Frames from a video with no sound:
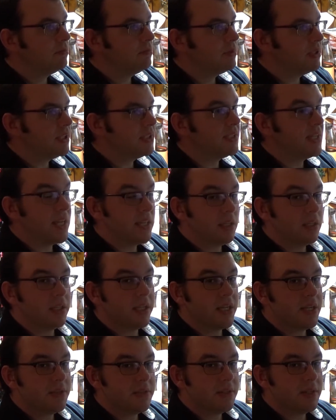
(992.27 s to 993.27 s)
to say the
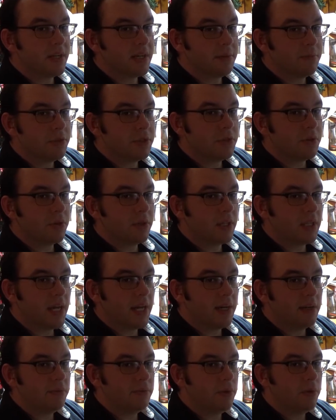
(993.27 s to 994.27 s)
least, and I'm sure a
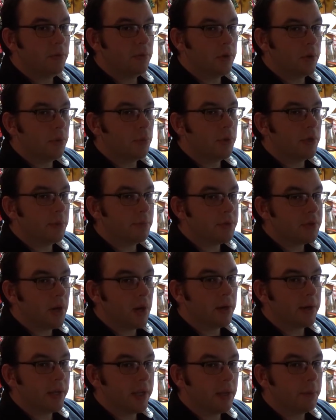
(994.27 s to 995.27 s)
lot of you know what I'm
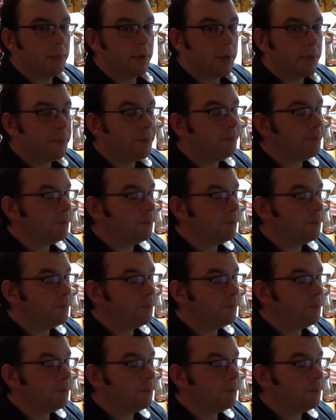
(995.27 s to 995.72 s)
talking about.